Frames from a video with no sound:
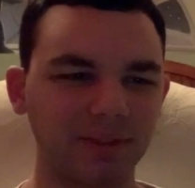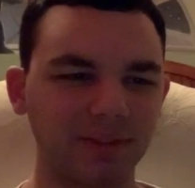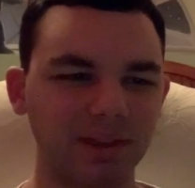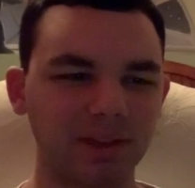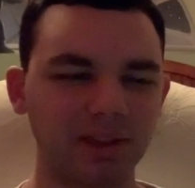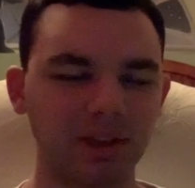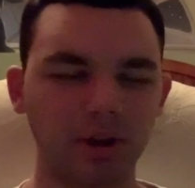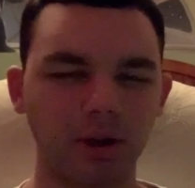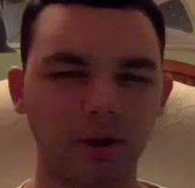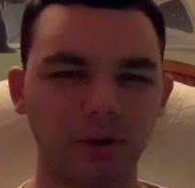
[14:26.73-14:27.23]

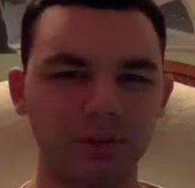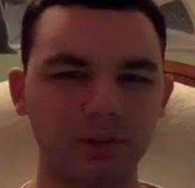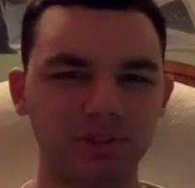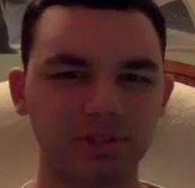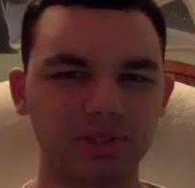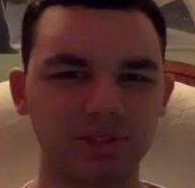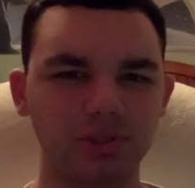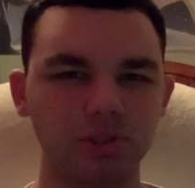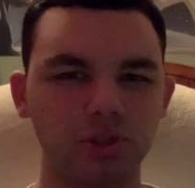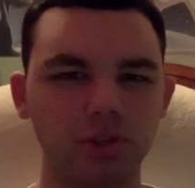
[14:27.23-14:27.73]
Like, you know,
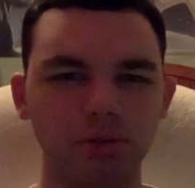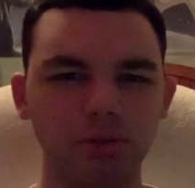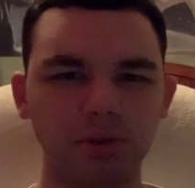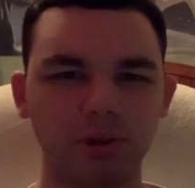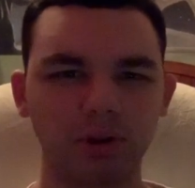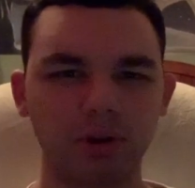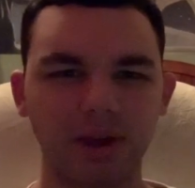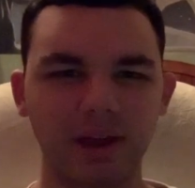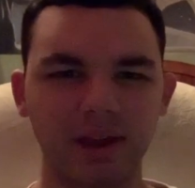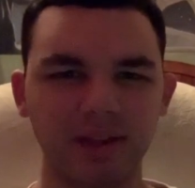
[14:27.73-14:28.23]
it's
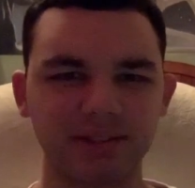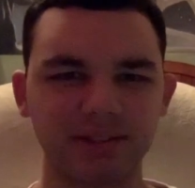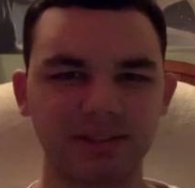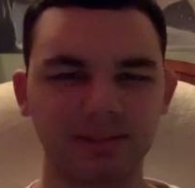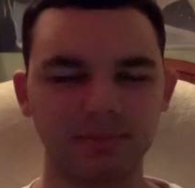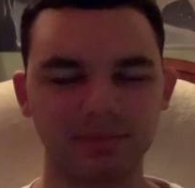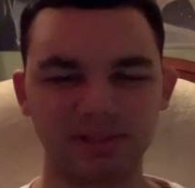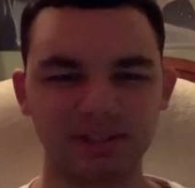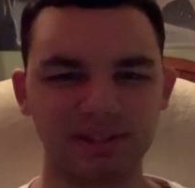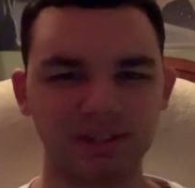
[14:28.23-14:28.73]
Junior as
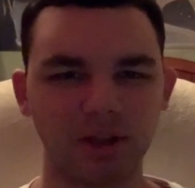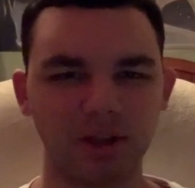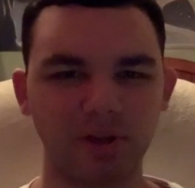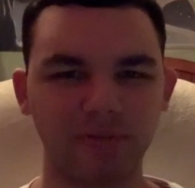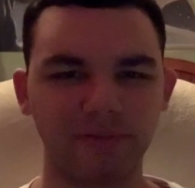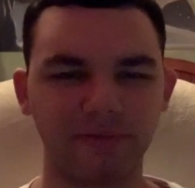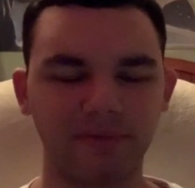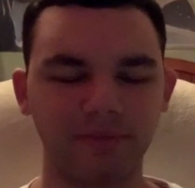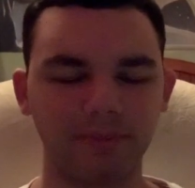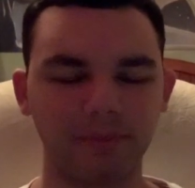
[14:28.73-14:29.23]

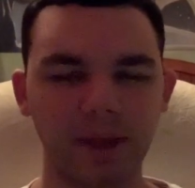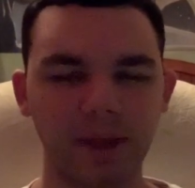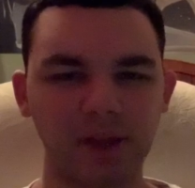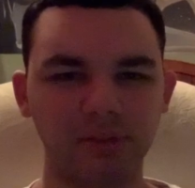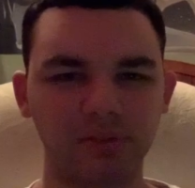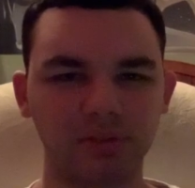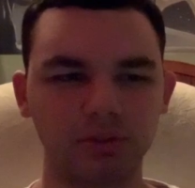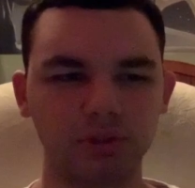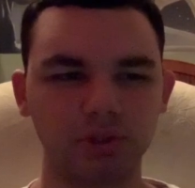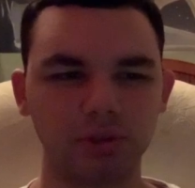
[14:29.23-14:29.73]
himself,
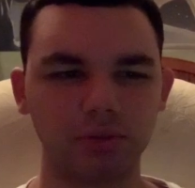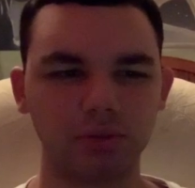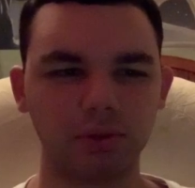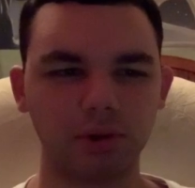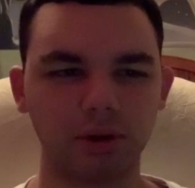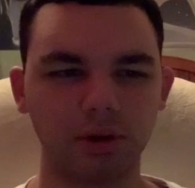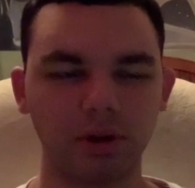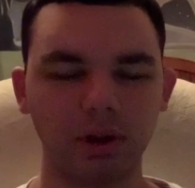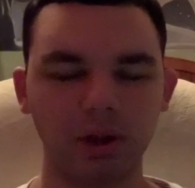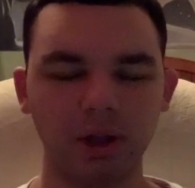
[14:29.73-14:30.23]
Bowser
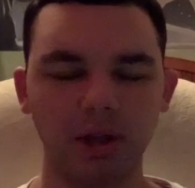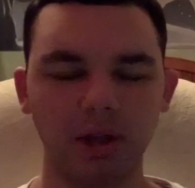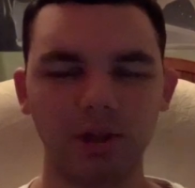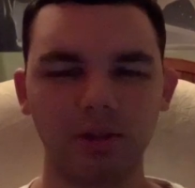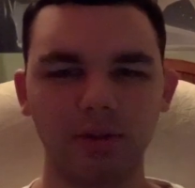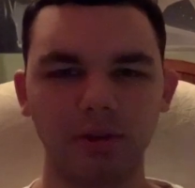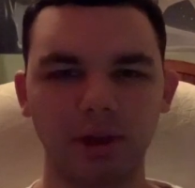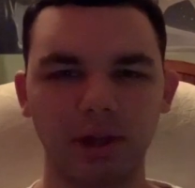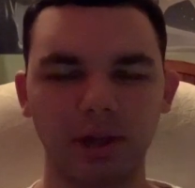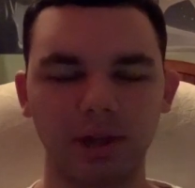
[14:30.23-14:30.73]
Jr.,
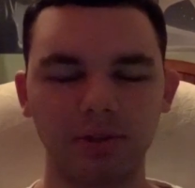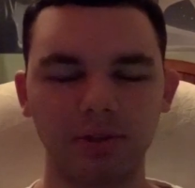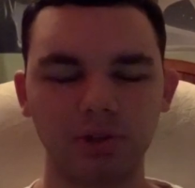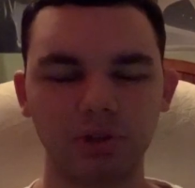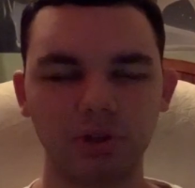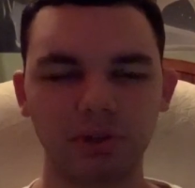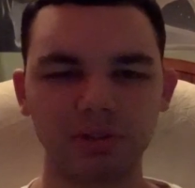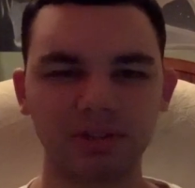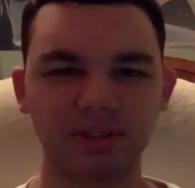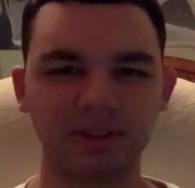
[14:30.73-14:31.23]
uh,
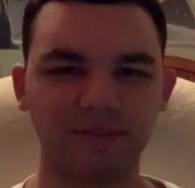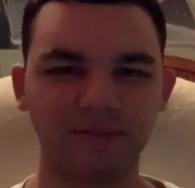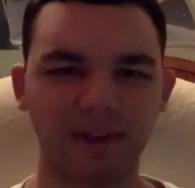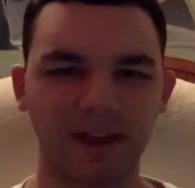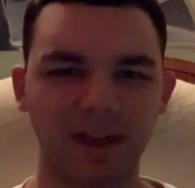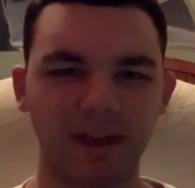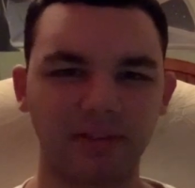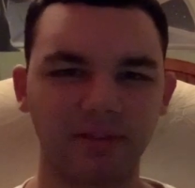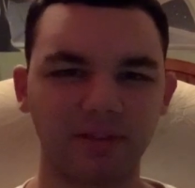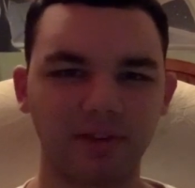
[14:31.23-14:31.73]
Joseph
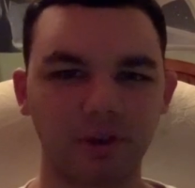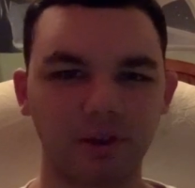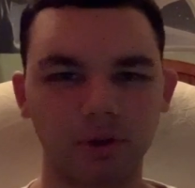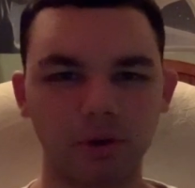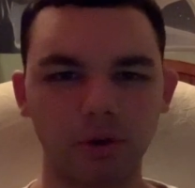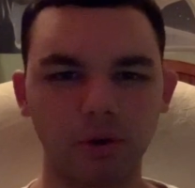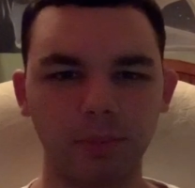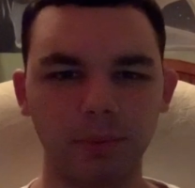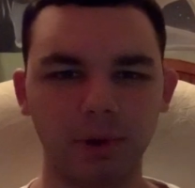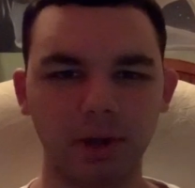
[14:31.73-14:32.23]
as a
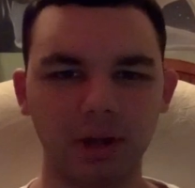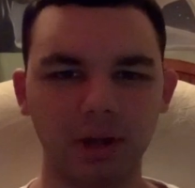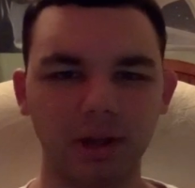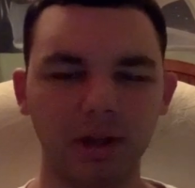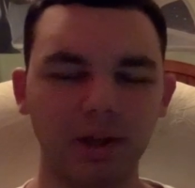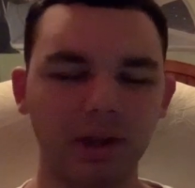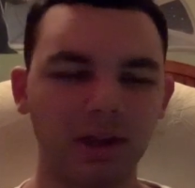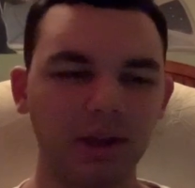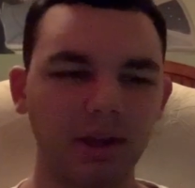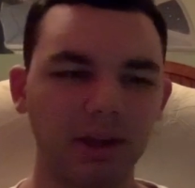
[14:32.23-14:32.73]

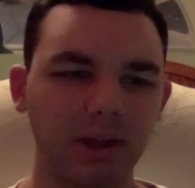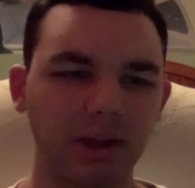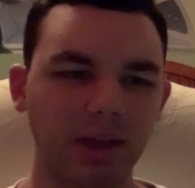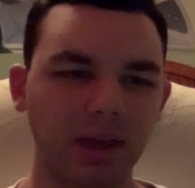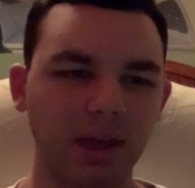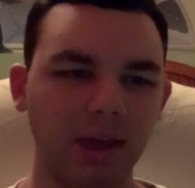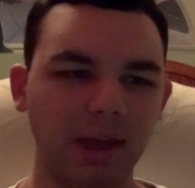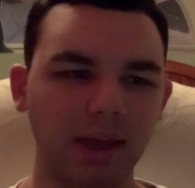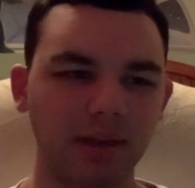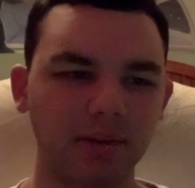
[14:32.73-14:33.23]
Koopa,
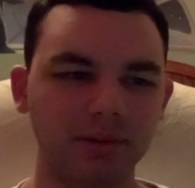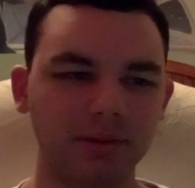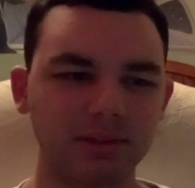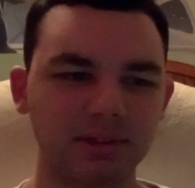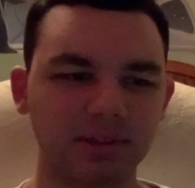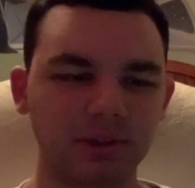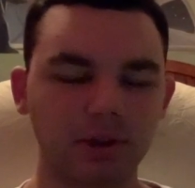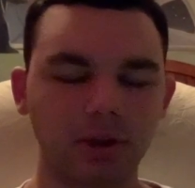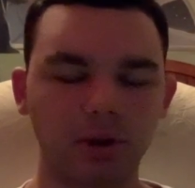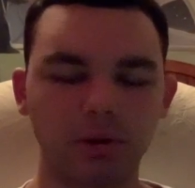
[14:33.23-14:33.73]
and
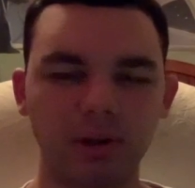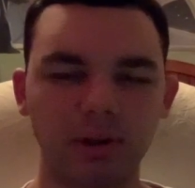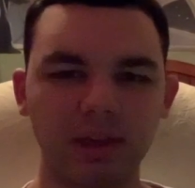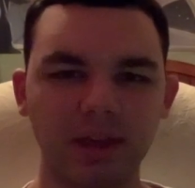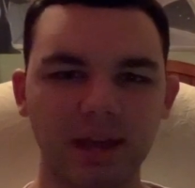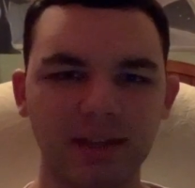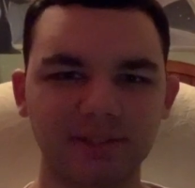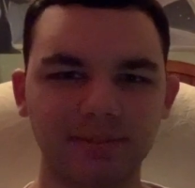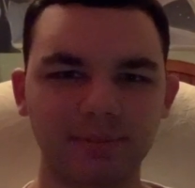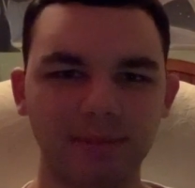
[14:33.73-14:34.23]
Cody
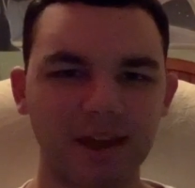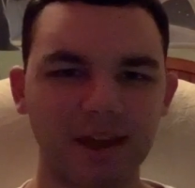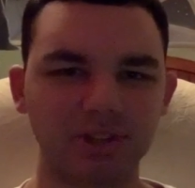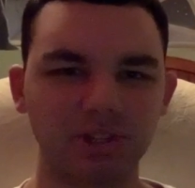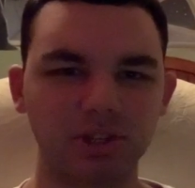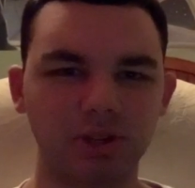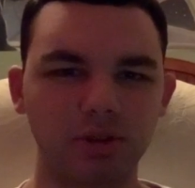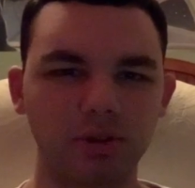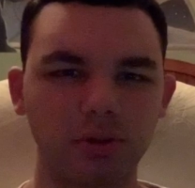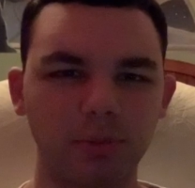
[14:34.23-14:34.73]
as a
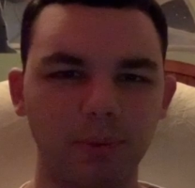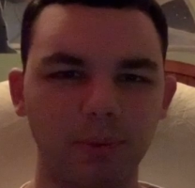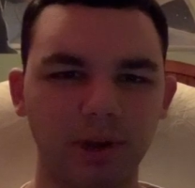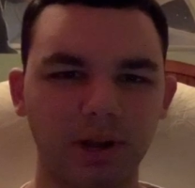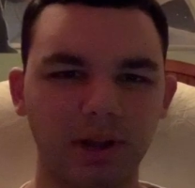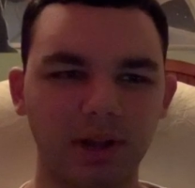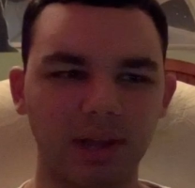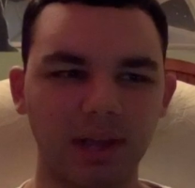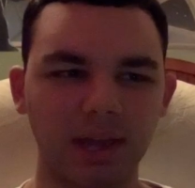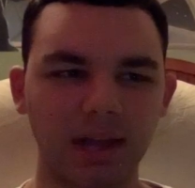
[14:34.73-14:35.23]
Magic
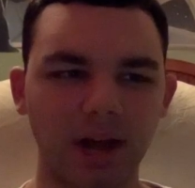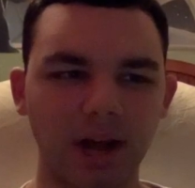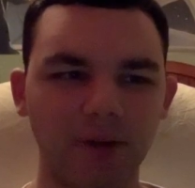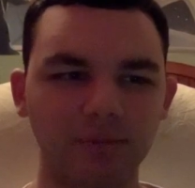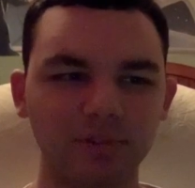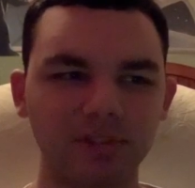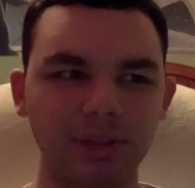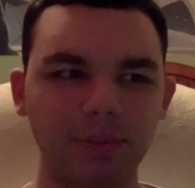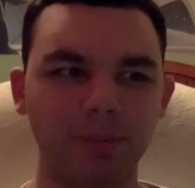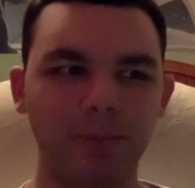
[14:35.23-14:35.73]
Koopa, and
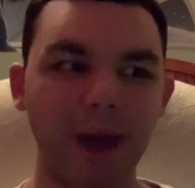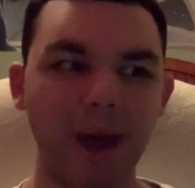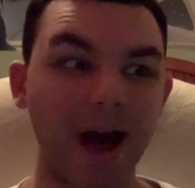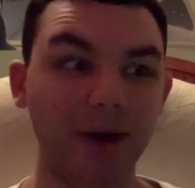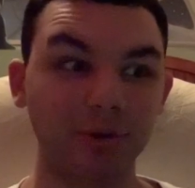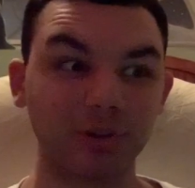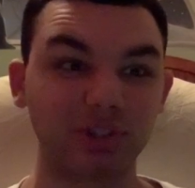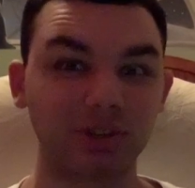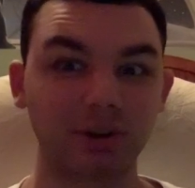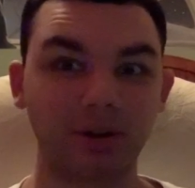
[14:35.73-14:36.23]
obviously
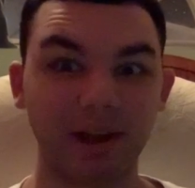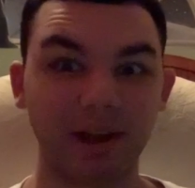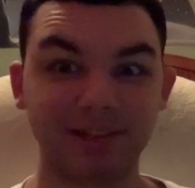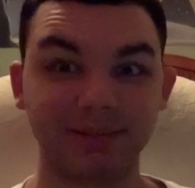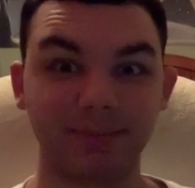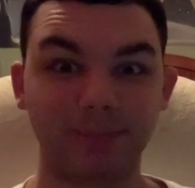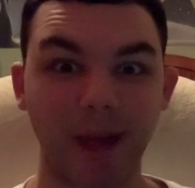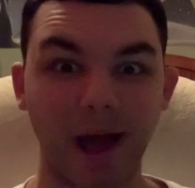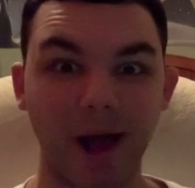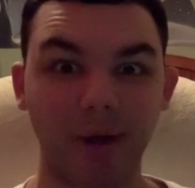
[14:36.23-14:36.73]
Bowser as
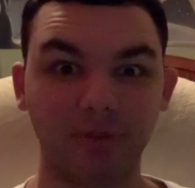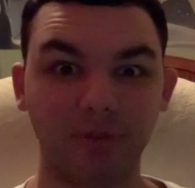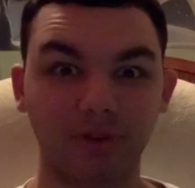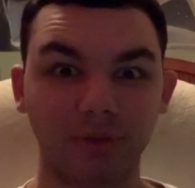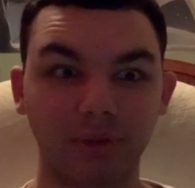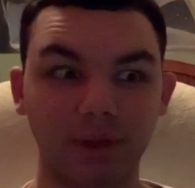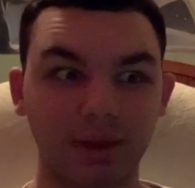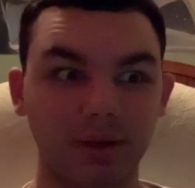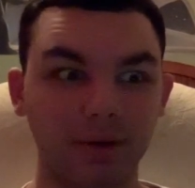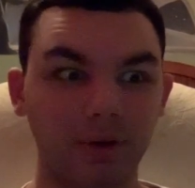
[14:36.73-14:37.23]
Bowser.
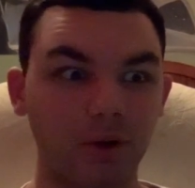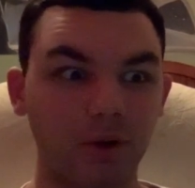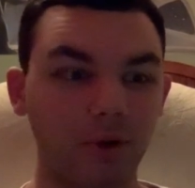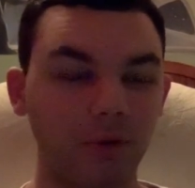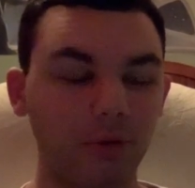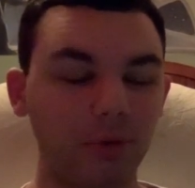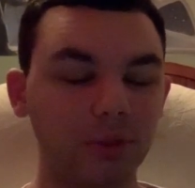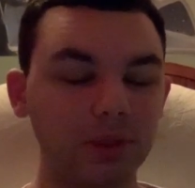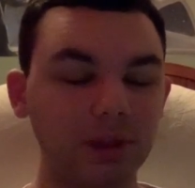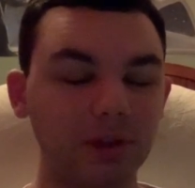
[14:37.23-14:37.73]
Like,
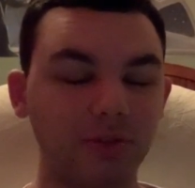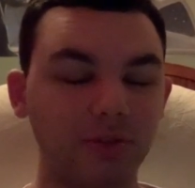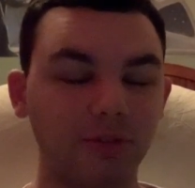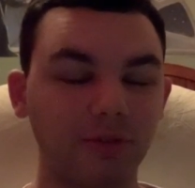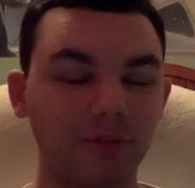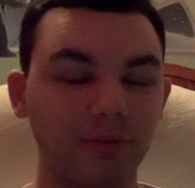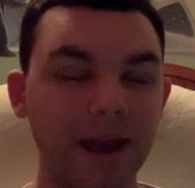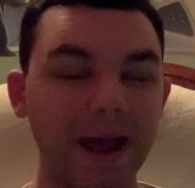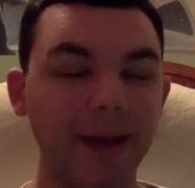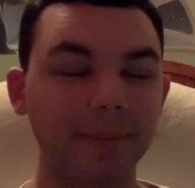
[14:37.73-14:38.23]
holy
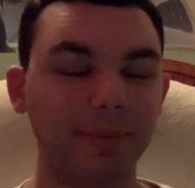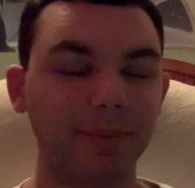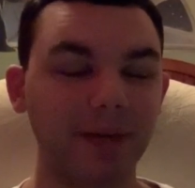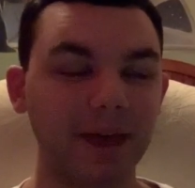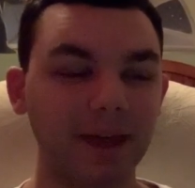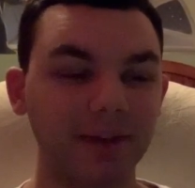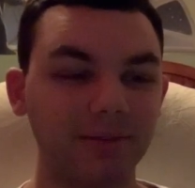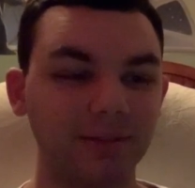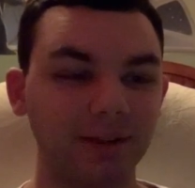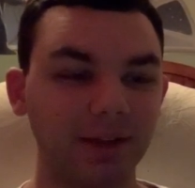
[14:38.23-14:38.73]
crap,
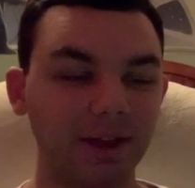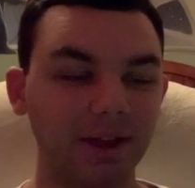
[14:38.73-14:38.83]
that...